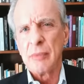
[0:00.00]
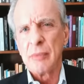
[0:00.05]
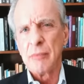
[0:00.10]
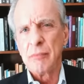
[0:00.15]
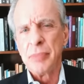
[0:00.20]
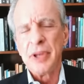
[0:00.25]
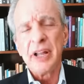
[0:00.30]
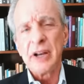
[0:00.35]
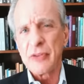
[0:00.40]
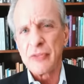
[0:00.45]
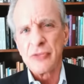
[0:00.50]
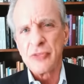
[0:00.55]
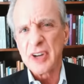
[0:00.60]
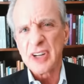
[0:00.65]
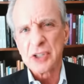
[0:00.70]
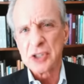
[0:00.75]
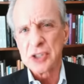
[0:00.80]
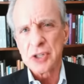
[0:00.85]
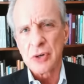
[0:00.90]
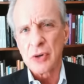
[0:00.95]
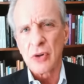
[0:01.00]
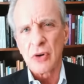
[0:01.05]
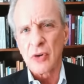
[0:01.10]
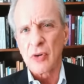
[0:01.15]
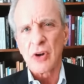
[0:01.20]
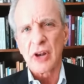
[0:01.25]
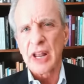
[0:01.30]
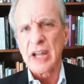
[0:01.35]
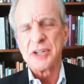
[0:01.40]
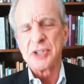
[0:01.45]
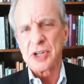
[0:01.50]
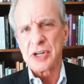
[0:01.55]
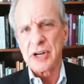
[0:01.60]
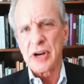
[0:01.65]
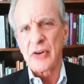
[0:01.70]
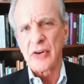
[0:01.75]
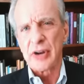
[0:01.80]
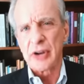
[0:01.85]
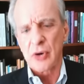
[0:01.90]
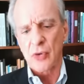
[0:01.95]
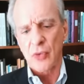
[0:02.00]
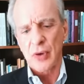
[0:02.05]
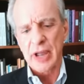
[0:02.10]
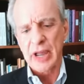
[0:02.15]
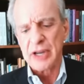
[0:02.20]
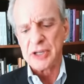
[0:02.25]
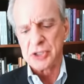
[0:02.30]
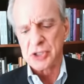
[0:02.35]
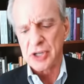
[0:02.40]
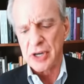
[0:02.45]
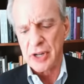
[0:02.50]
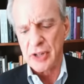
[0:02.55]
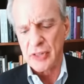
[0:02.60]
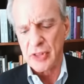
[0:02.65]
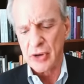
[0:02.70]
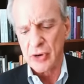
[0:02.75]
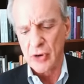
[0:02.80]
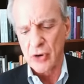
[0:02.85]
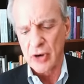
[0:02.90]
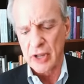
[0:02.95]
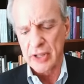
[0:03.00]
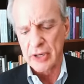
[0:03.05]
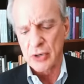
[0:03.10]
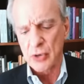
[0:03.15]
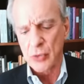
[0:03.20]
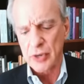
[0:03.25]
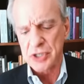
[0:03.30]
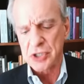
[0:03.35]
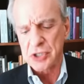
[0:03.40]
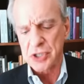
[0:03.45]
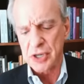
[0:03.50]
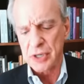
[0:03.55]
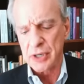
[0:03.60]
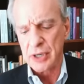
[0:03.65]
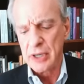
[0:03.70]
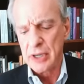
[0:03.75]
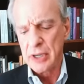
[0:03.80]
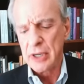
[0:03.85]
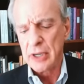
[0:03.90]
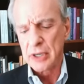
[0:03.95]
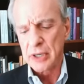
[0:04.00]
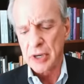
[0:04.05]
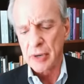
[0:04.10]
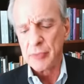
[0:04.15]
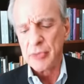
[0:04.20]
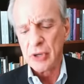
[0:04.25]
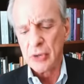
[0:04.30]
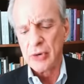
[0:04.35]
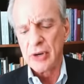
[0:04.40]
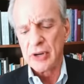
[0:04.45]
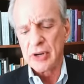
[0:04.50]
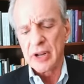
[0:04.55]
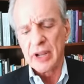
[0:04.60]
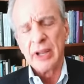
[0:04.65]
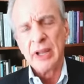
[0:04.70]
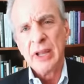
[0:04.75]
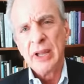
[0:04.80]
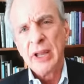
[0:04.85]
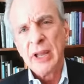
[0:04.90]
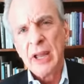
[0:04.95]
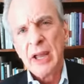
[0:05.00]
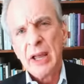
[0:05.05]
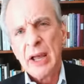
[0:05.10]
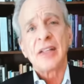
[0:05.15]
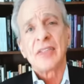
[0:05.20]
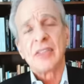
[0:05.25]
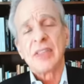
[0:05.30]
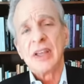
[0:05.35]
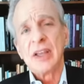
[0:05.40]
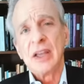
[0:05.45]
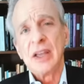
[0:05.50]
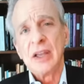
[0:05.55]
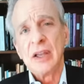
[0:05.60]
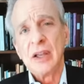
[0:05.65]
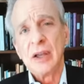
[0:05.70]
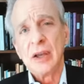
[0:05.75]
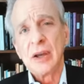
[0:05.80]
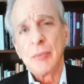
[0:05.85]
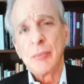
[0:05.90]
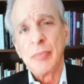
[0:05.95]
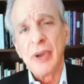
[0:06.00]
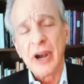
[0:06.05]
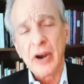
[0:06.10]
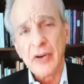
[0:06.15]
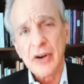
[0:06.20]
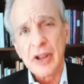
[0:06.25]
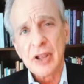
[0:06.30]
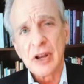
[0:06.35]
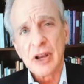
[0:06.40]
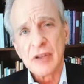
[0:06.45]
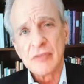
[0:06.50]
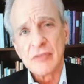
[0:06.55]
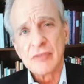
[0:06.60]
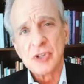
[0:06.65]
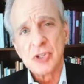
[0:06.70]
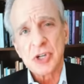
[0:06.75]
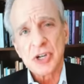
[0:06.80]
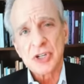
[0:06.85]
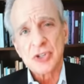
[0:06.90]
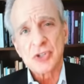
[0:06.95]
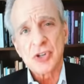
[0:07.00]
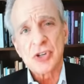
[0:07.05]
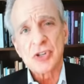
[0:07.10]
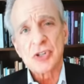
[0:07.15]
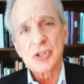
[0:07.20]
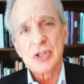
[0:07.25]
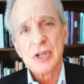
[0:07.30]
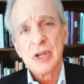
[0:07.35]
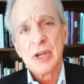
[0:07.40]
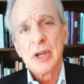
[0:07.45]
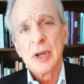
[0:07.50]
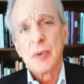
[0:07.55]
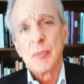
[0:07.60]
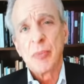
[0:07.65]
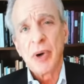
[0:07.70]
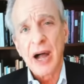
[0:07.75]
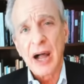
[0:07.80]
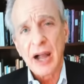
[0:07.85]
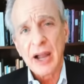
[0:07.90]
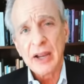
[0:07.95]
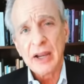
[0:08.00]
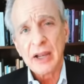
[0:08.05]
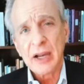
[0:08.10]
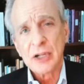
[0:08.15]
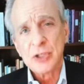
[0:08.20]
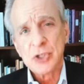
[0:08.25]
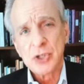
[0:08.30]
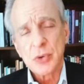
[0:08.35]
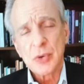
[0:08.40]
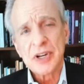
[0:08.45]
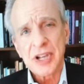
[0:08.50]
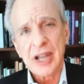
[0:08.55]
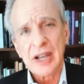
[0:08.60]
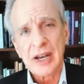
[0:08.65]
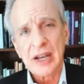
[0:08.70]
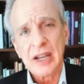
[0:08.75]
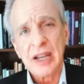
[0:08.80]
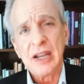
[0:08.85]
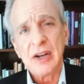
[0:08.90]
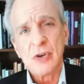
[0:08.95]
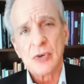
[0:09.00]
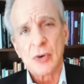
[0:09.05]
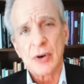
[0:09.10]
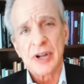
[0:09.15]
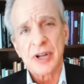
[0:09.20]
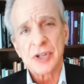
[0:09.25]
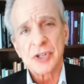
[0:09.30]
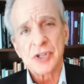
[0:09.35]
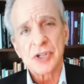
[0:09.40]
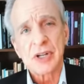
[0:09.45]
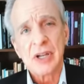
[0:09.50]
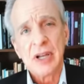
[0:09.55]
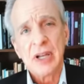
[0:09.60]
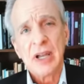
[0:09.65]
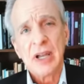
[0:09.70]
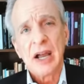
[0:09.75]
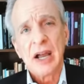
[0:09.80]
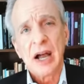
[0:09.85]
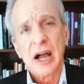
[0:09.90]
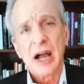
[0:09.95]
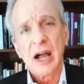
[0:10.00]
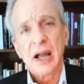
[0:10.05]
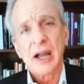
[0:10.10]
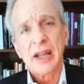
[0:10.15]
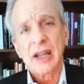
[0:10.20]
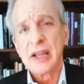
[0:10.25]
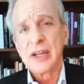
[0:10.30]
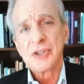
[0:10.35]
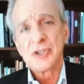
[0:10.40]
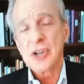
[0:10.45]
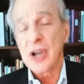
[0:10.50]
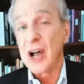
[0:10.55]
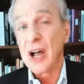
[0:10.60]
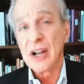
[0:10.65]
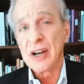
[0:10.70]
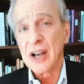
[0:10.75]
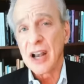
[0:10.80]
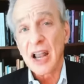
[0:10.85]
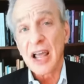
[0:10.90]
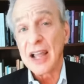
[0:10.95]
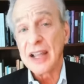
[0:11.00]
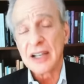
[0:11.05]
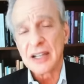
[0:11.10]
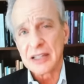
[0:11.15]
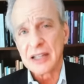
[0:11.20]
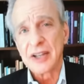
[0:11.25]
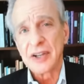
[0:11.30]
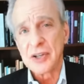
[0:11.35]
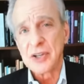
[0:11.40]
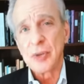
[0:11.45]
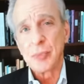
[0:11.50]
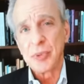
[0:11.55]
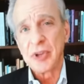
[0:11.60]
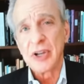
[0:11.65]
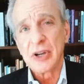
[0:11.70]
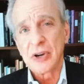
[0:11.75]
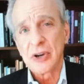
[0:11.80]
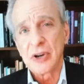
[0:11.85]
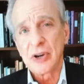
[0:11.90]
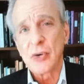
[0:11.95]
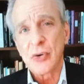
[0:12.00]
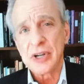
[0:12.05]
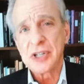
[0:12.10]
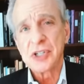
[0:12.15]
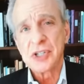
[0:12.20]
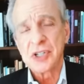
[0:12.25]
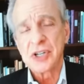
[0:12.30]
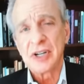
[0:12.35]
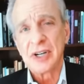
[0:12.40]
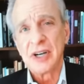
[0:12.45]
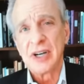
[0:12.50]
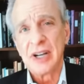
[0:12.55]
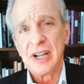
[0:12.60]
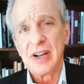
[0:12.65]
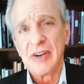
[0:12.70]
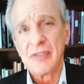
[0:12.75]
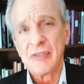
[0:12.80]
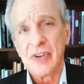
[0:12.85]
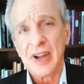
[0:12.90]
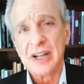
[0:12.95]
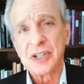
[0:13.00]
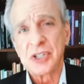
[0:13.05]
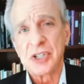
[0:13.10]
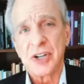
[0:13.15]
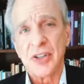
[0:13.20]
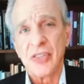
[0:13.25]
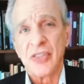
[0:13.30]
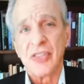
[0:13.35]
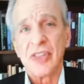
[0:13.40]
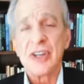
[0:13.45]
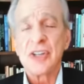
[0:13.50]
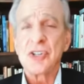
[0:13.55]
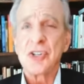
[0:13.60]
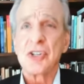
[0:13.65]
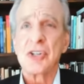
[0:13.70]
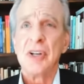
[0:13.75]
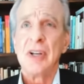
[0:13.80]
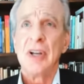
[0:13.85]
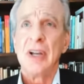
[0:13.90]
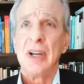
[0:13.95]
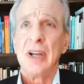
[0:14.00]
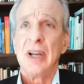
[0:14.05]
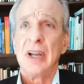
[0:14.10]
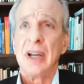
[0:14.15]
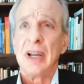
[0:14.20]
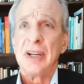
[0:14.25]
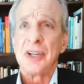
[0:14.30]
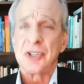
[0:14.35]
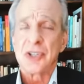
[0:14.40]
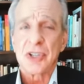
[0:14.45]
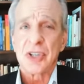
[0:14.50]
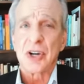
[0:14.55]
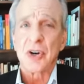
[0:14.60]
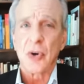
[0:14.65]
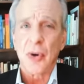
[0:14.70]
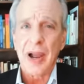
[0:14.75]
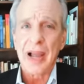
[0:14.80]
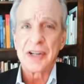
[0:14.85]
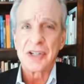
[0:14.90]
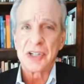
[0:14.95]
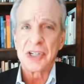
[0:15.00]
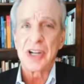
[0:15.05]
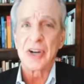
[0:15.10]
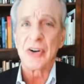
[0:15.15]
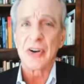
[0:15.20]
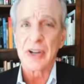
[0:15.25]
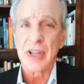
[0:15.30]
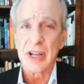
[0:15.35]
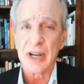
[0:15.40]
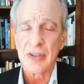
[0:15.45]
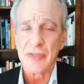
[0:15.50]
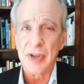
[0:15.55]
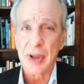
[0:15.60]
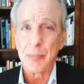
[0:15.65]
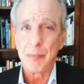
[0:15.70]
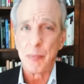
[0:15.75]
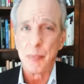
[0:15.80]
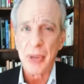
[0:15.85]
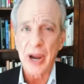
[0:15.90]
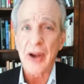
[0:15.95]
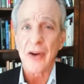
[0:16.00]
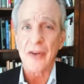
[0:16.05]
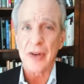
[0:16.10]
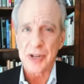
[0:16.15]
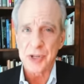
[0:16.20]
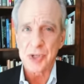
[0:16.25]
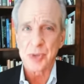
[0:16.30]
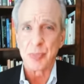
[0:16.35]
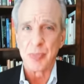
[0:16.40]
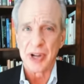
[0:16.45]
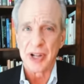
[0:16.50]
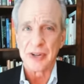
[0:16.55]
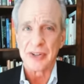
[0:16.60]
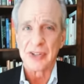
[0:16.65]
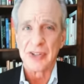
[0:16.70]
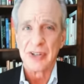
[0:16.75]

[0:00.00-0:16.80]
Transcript: been a fictional or legendary creation in the early Christian community. The burial of Jesus by a Jewish Sanhedrist uh, is unlikely to be a Christian invention. This is the criterion of embarrassment